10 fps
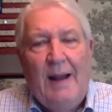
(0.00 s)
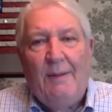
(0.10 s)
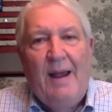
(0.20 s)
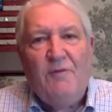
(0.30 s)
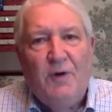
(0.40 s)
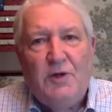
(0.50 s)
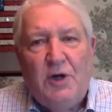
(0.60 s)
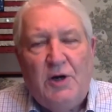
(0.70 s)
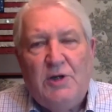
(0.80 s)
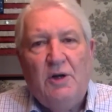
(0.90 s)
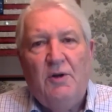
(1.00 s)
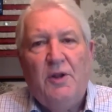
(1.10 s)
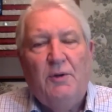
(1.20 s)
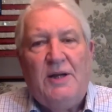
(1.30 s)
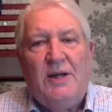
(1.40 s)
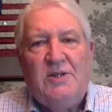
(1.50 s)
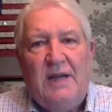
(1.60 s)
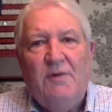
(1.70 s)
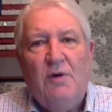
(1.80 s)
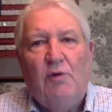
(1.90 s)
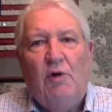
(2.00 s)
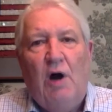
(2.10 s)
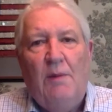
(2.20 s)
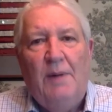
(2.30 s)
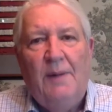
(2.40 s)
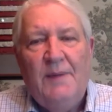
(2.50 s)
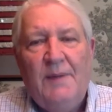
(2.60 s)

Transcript: And I ran for attorney general of the great state of Oklahoma.